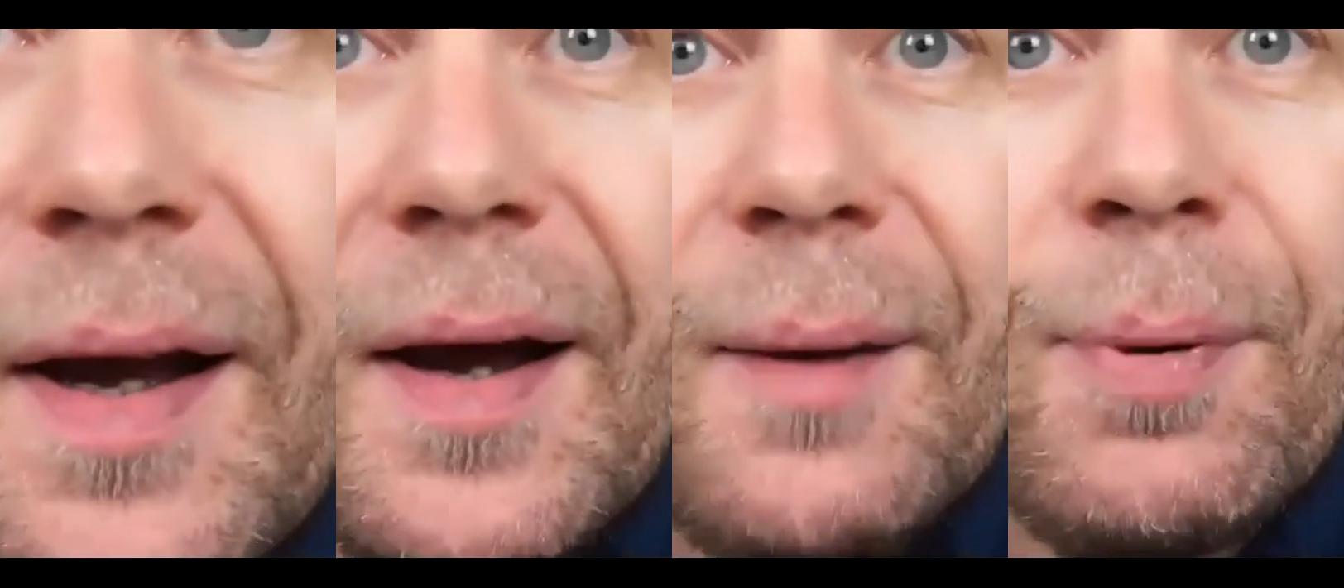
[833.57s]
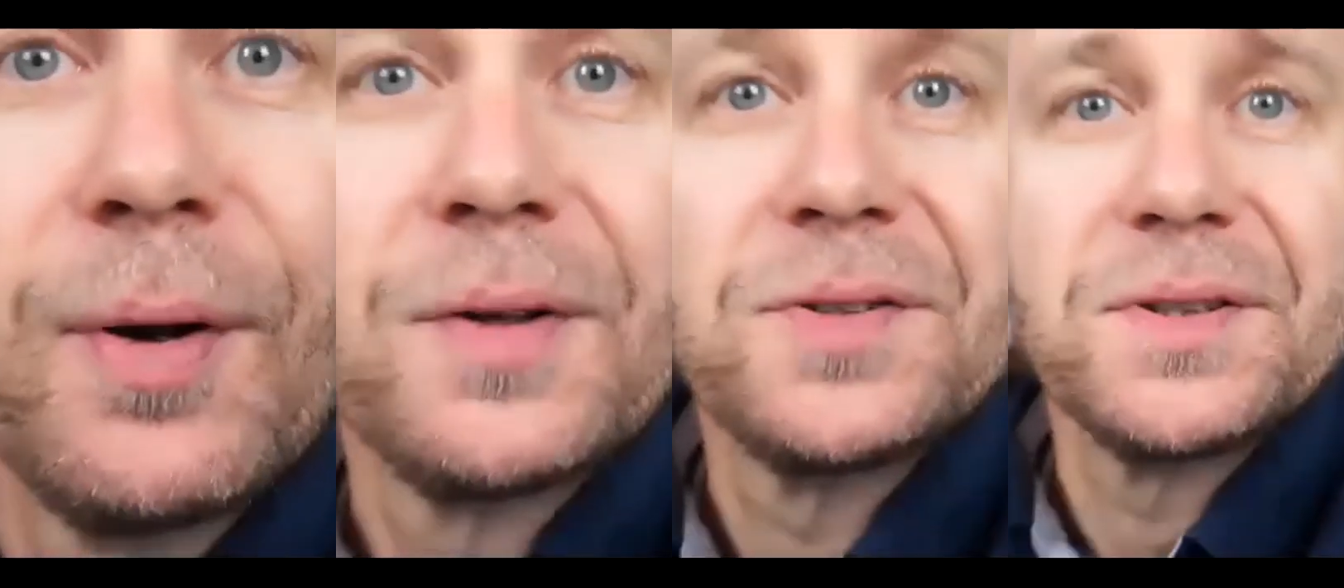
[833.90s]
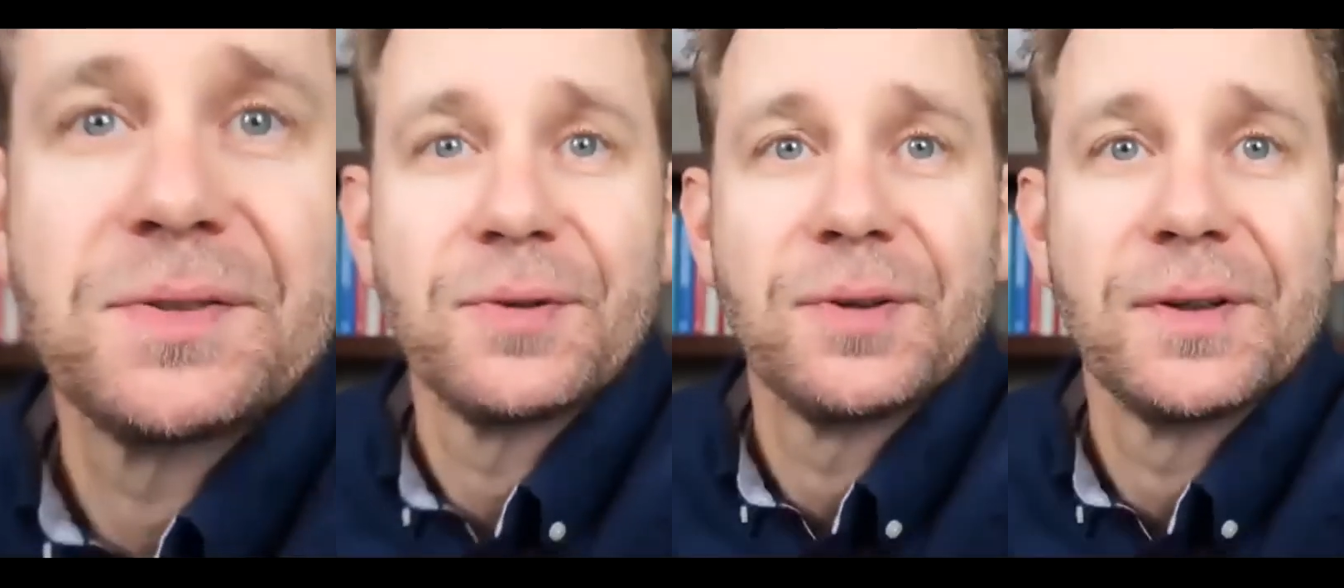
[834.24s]
Apologies
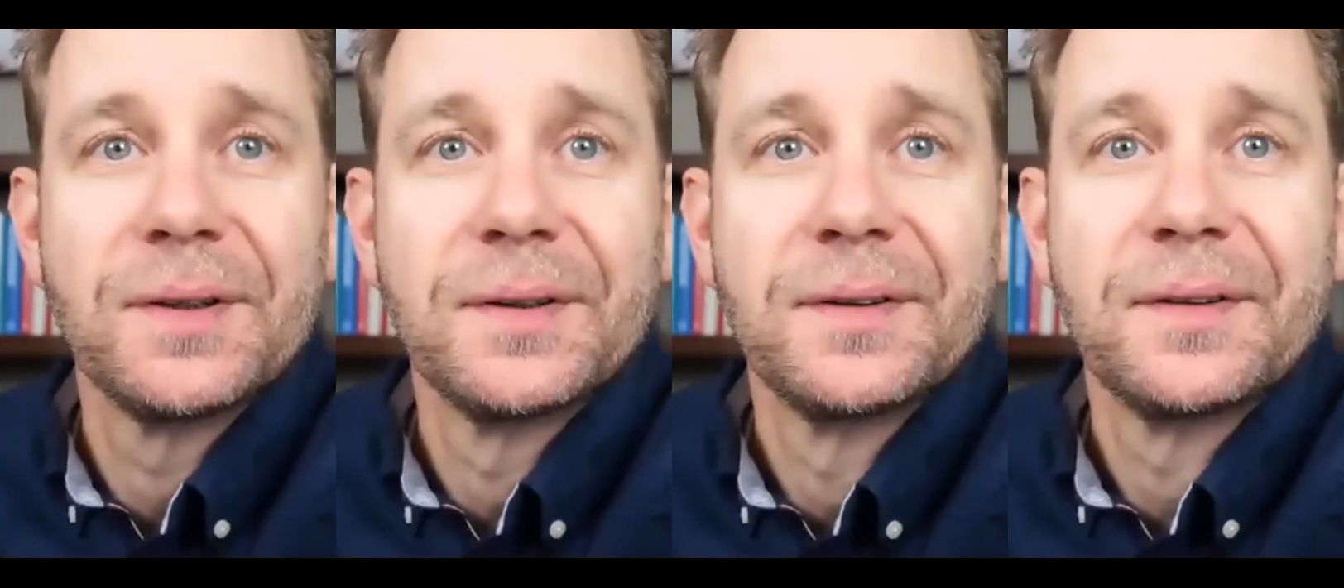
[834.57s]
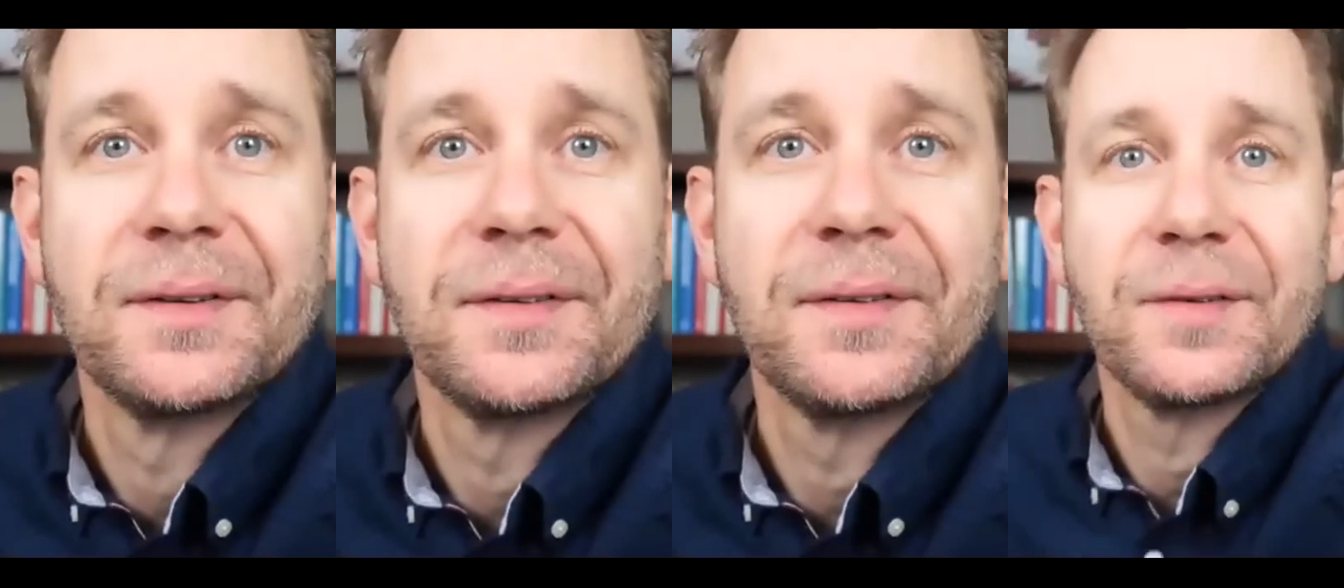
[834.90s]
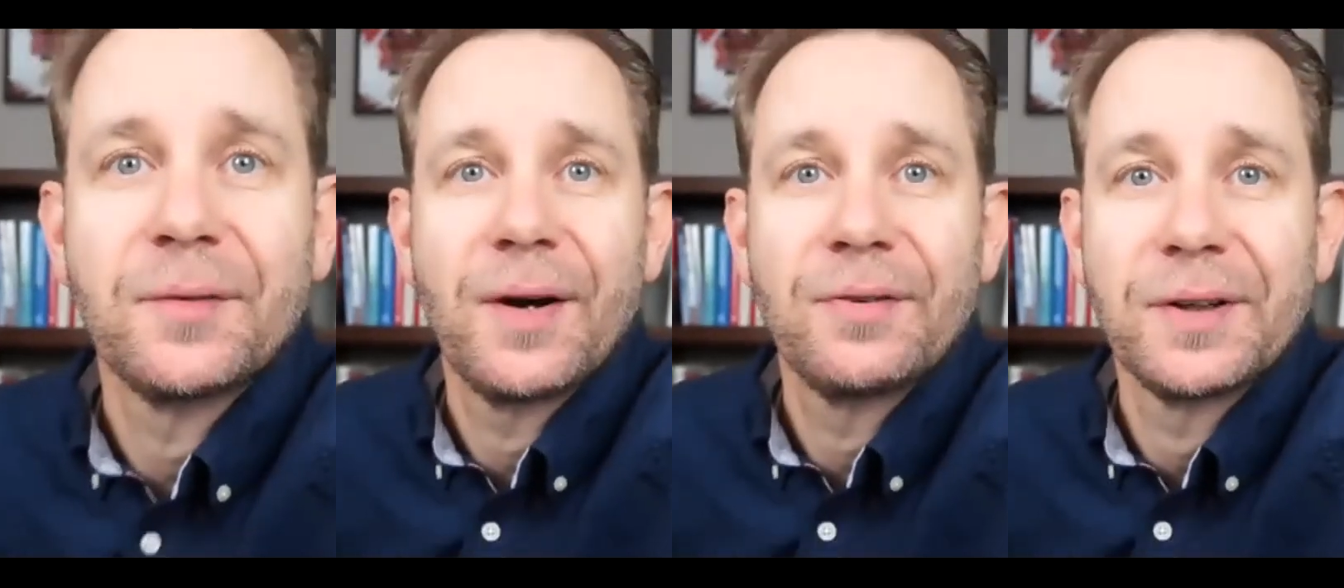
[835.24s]
for the
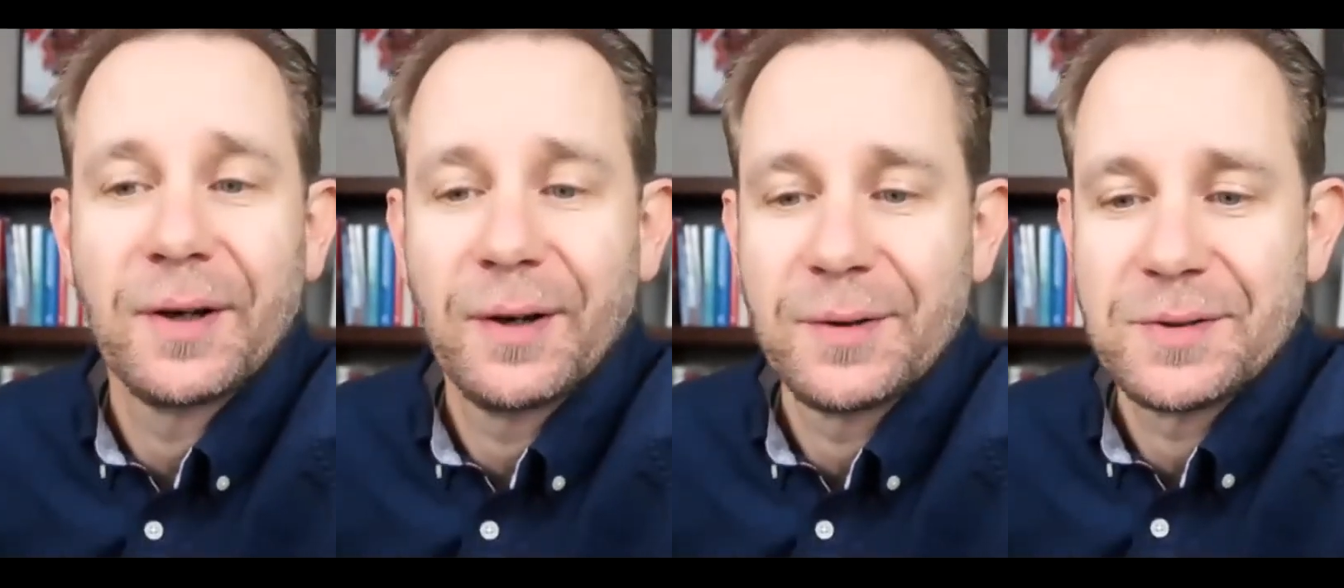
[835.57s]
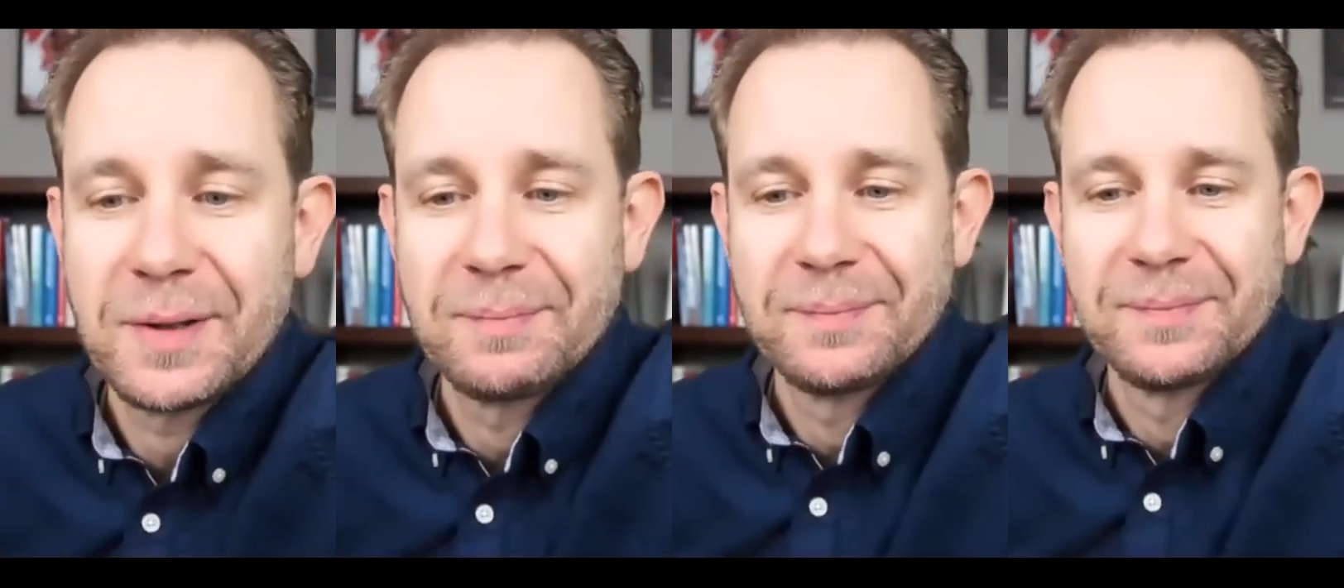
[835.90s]
graphic close-up.